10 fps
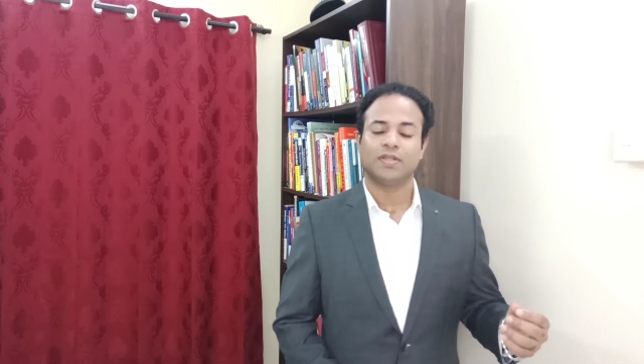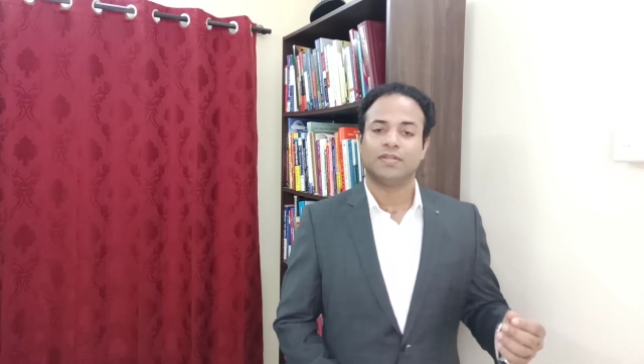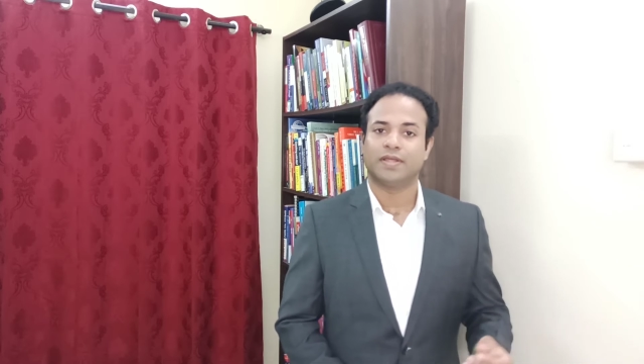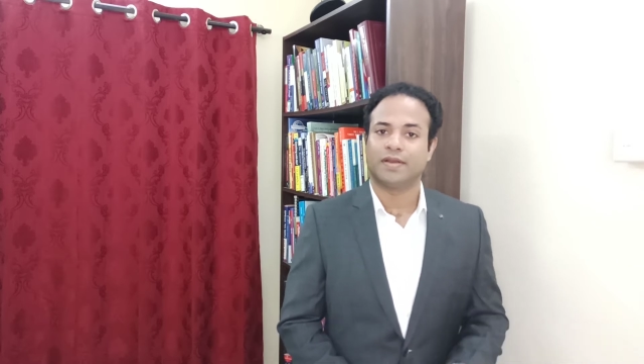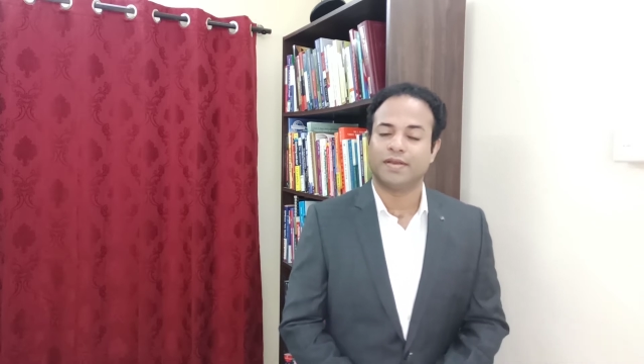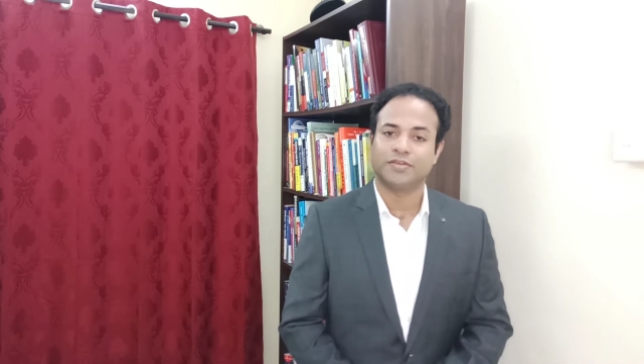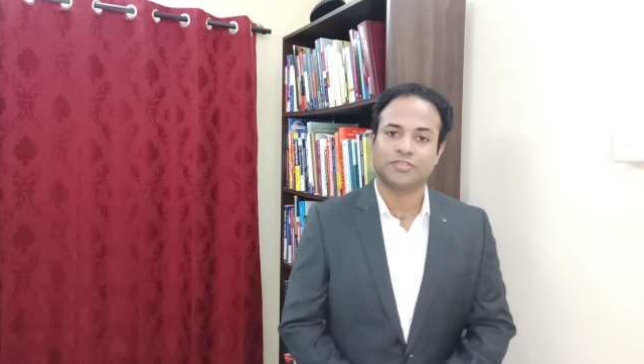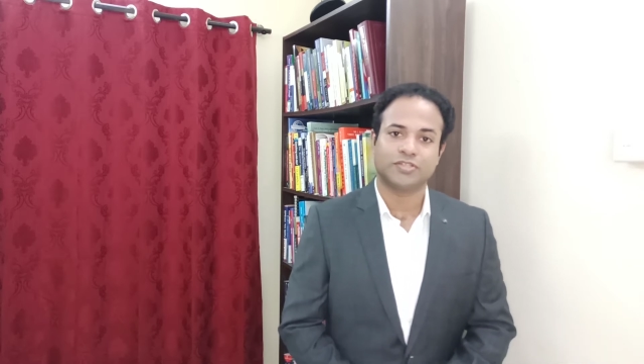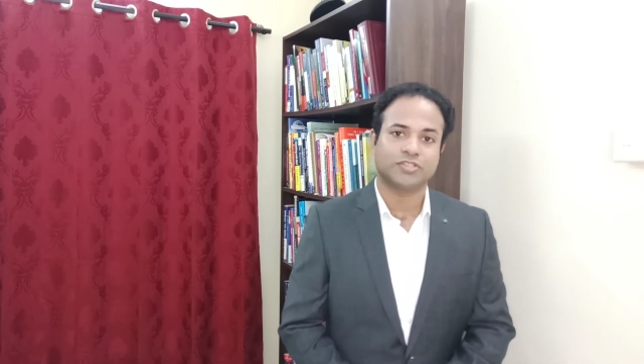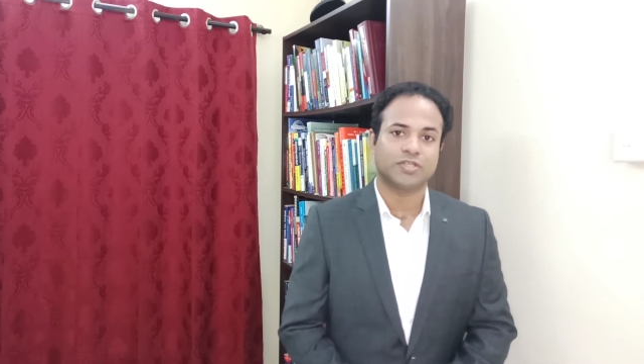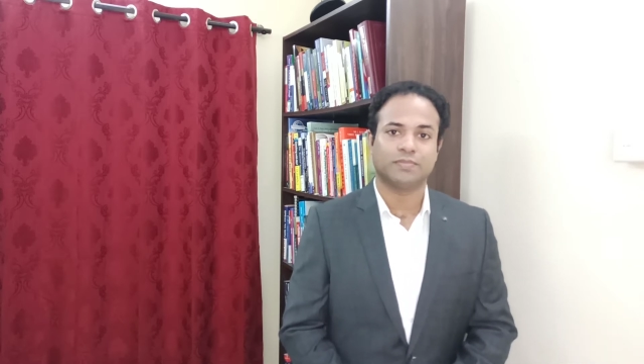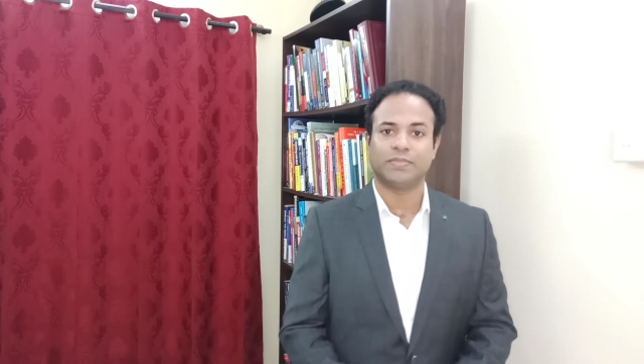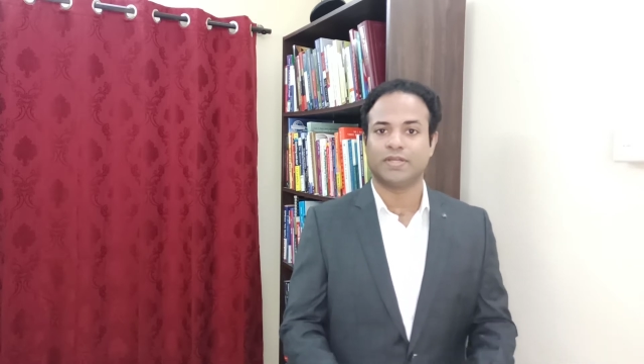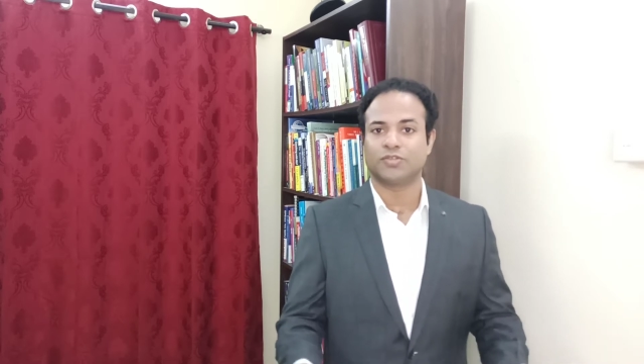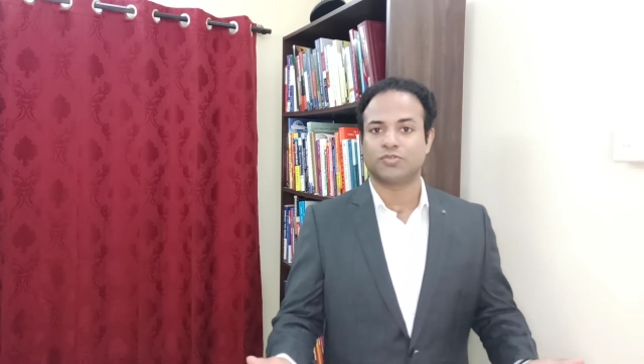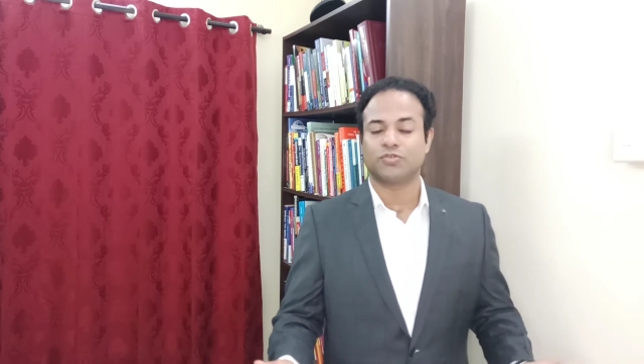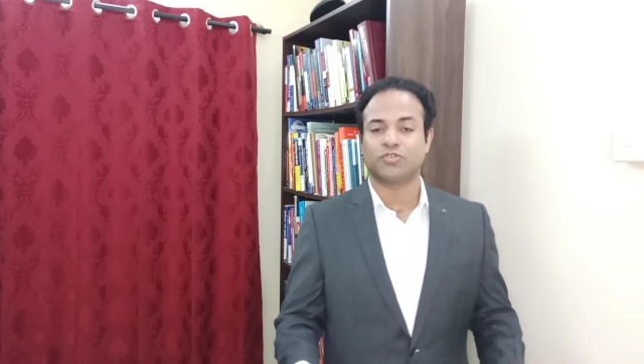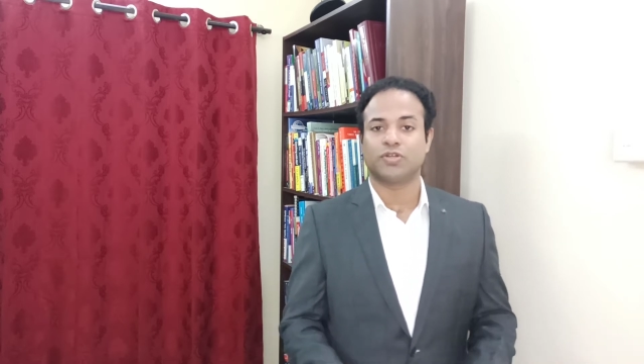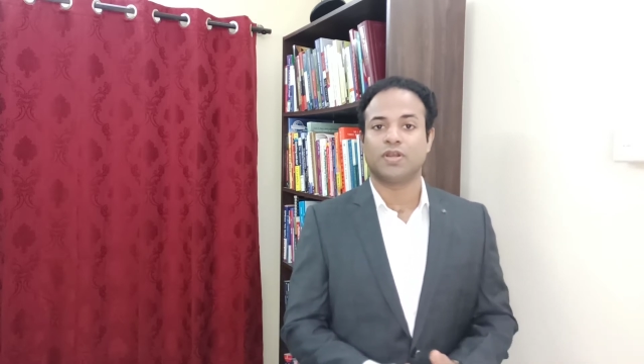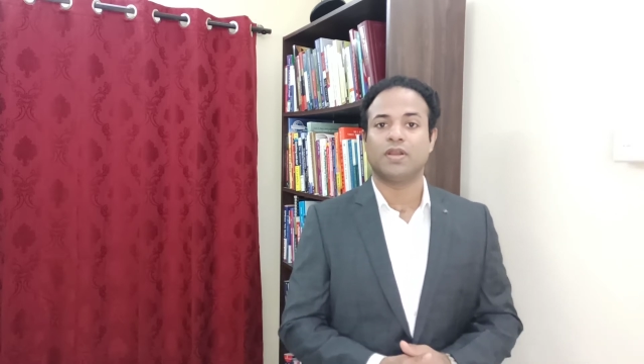their relationship, their
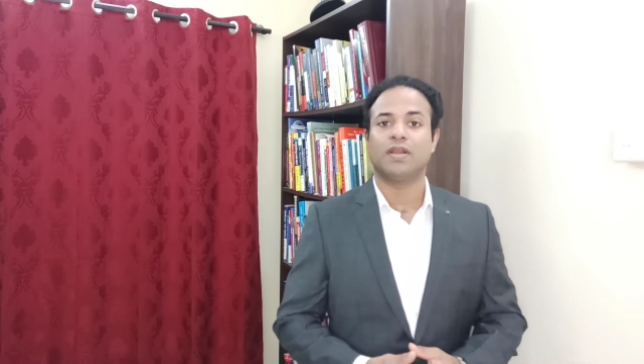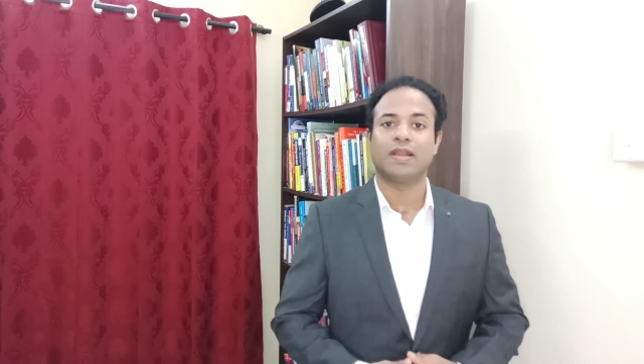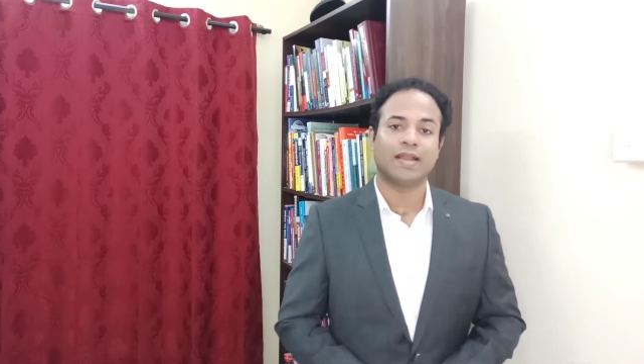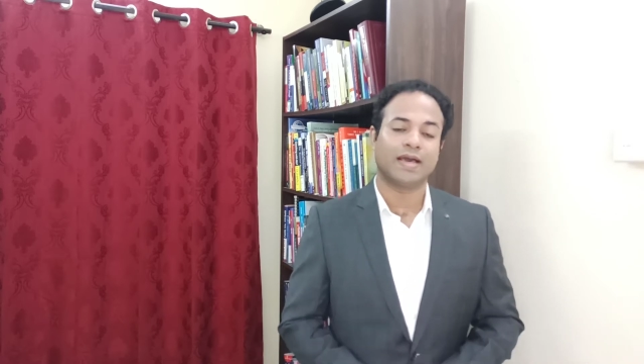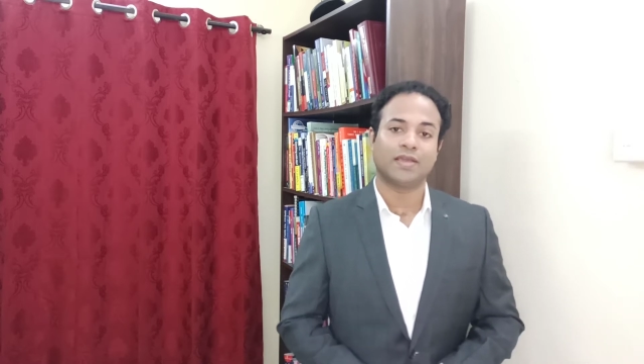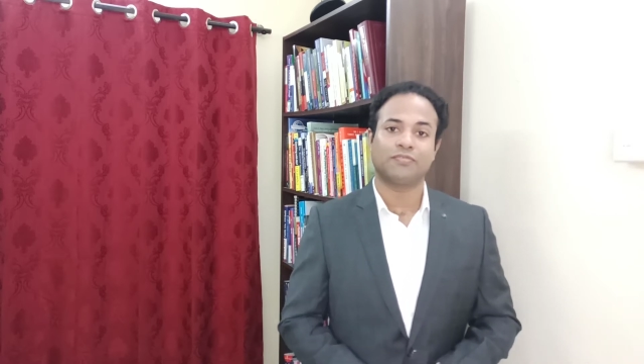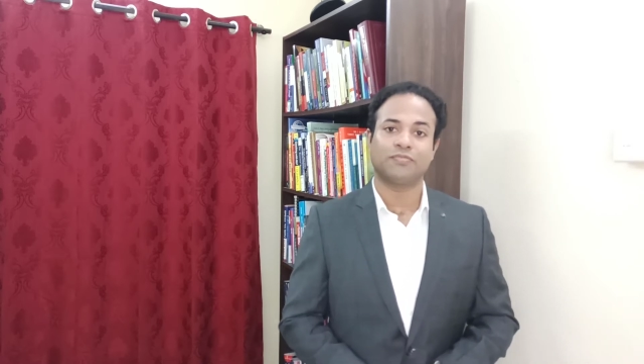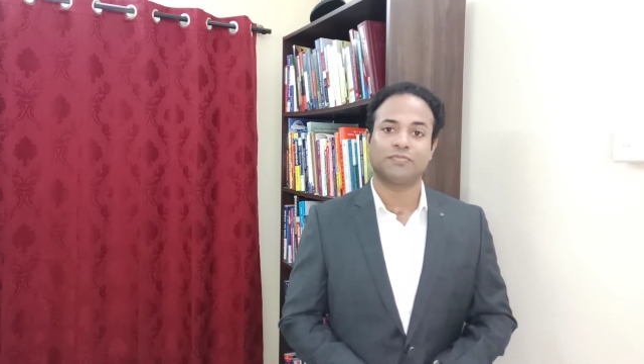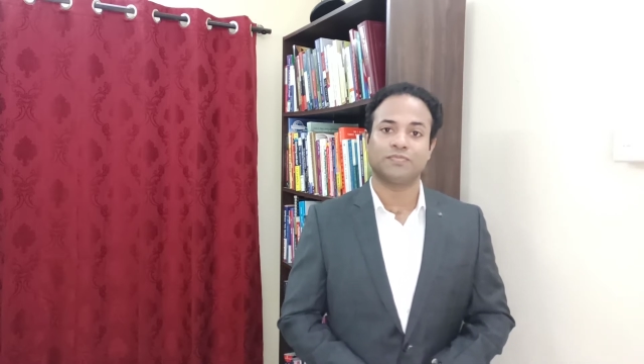social life.